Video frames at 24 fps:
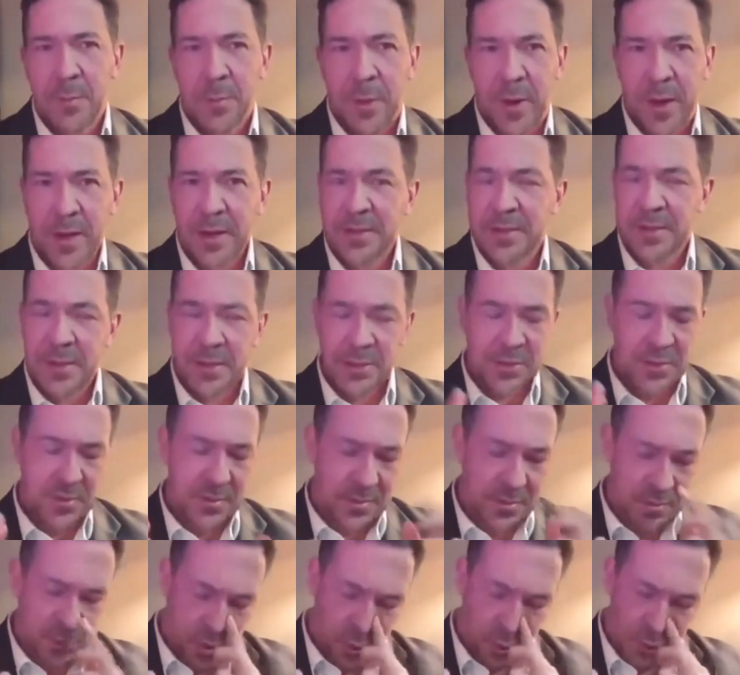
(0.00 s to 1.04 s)

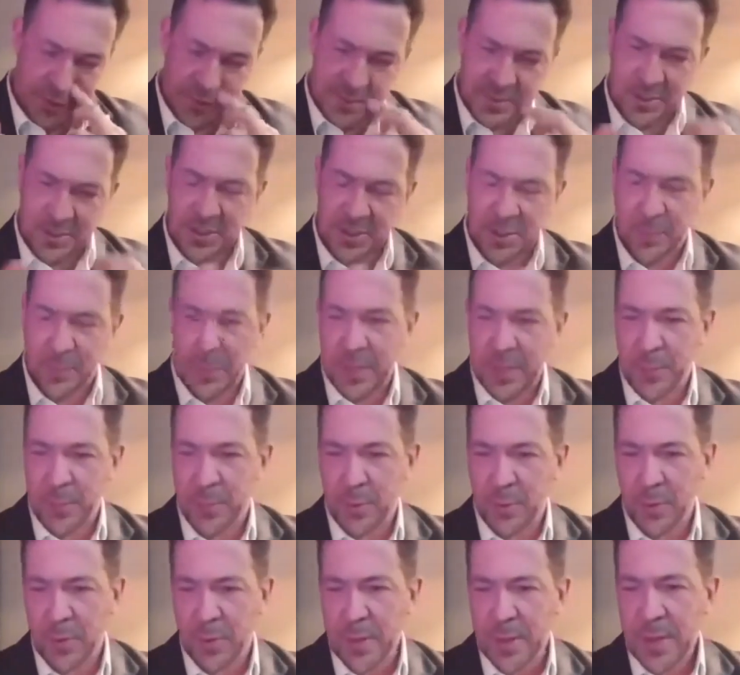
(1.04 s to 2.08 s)
Politicians who listen to the
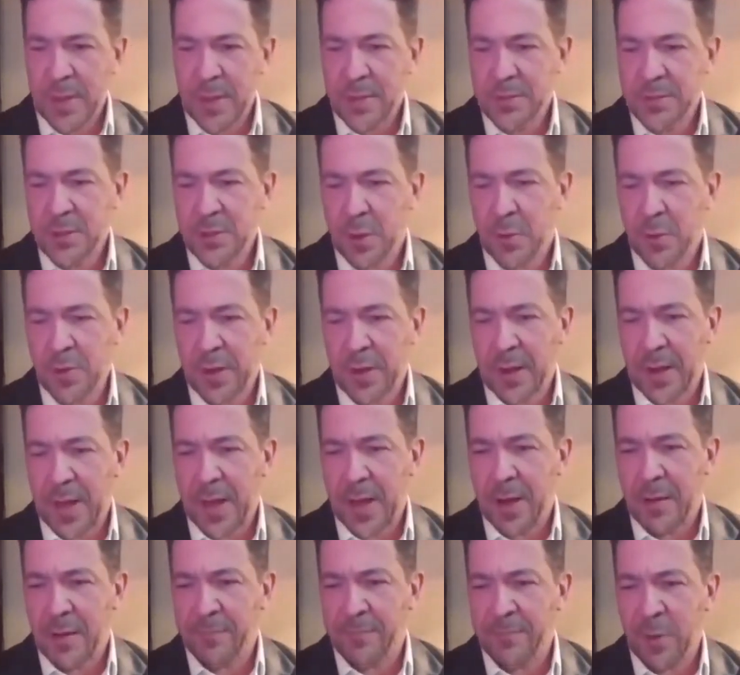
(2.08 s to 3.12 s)
people don't
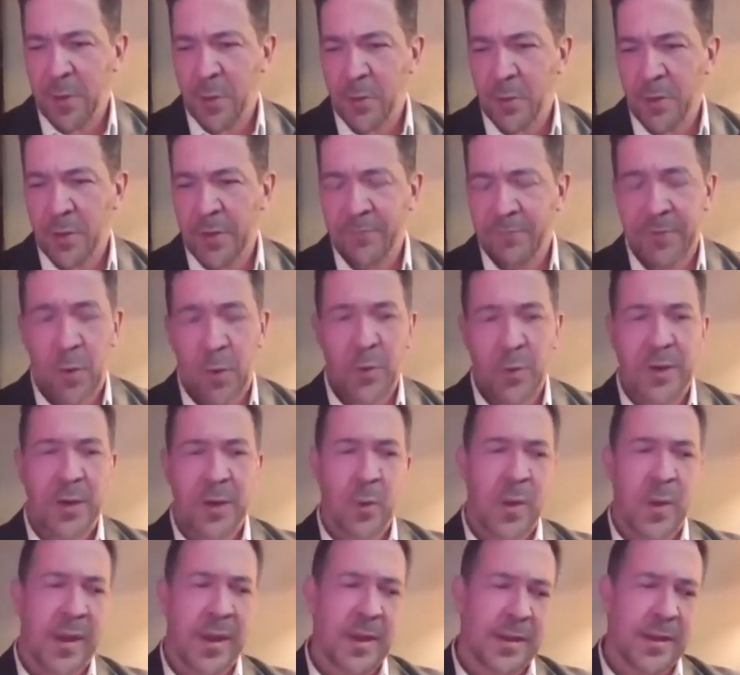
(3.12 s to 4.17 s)
allow voting
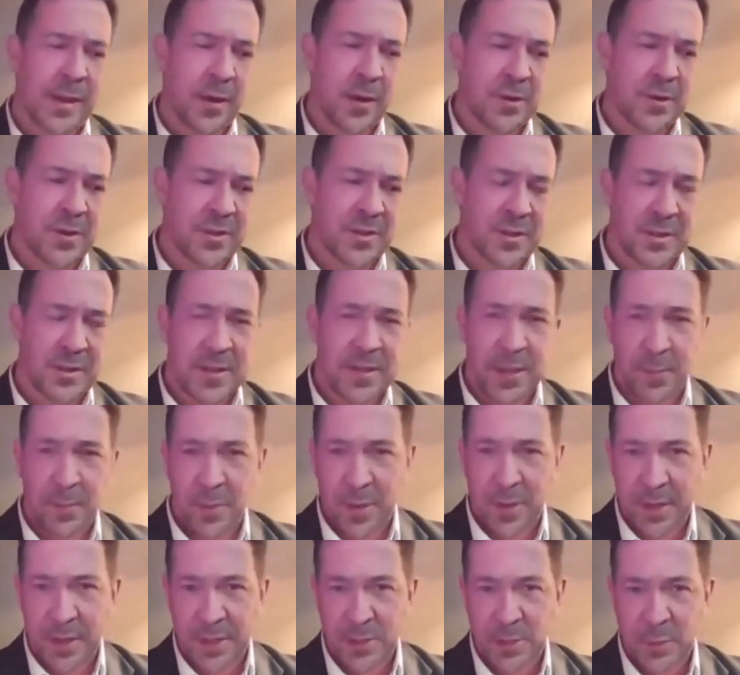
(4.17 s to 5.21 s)
irregularities to take
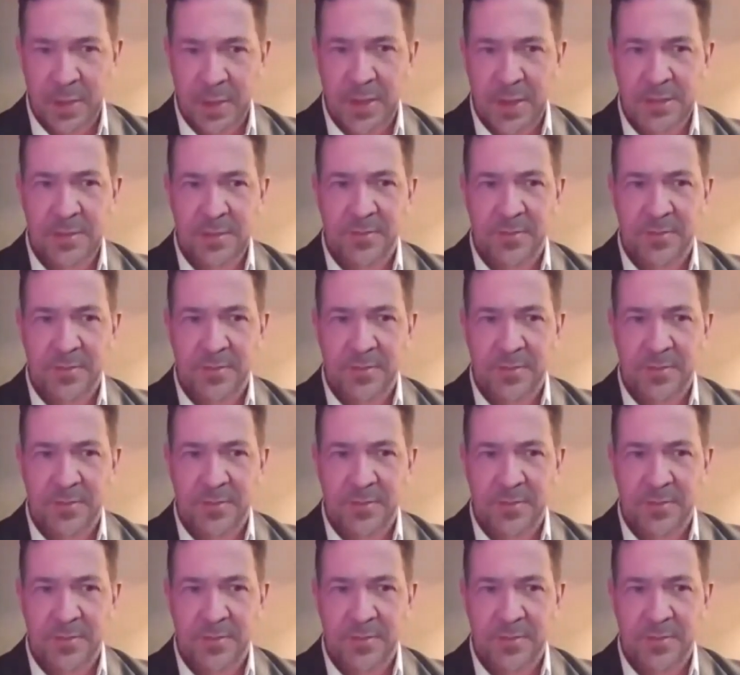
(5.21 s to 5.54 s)
place without